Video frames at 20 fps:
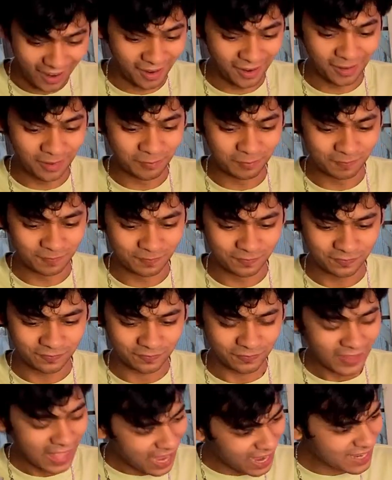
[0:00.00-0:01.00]
Um,
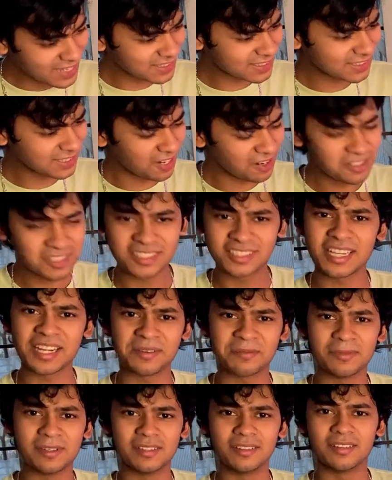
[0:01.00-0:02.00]
hi is an
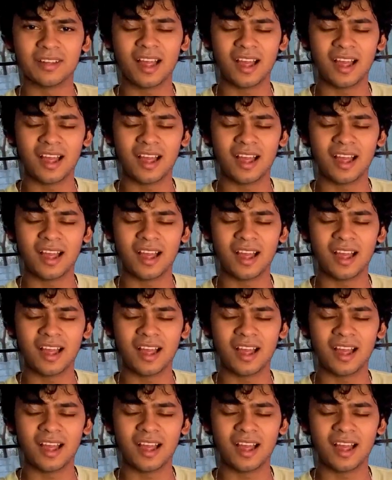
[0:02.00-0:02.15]
understatement,